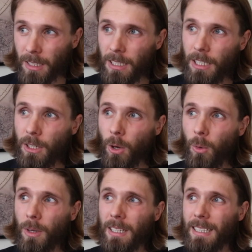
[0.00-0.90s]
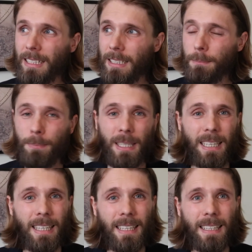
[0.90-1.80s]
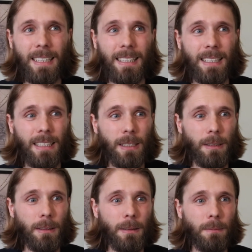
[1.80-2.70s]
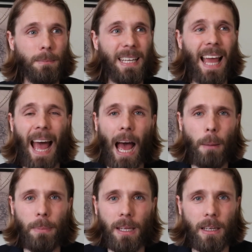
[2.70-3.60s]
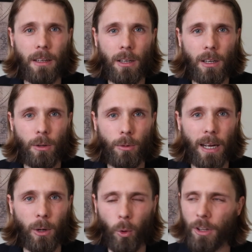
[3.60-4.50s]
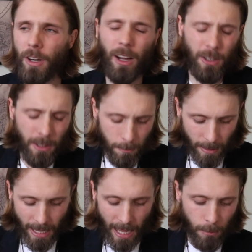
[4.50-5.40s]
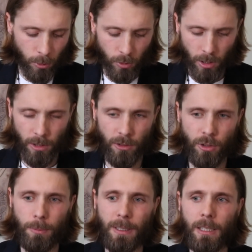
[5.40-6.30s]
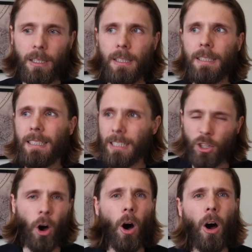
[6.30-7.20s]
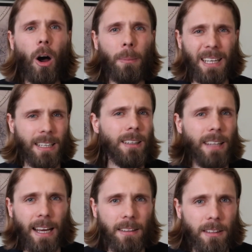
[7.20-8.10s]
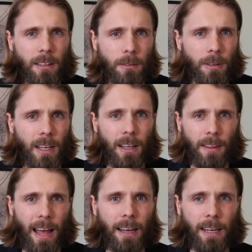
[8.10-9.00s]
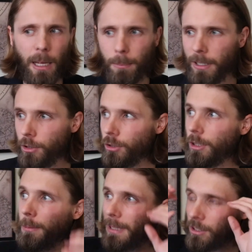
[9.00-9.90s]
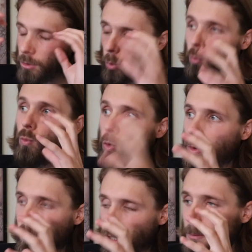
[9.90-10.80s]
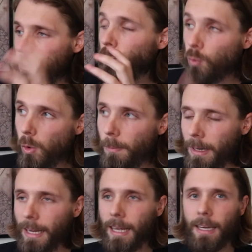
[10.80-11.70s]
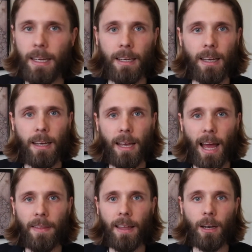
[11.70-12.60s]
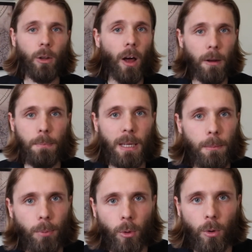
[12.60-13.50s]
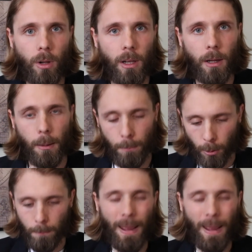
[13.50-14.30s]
you know, be be happy right? Or you're not going to be able to be calm and collective that night because you're going to be so ru- you're going to be ruminating and then a lot of people put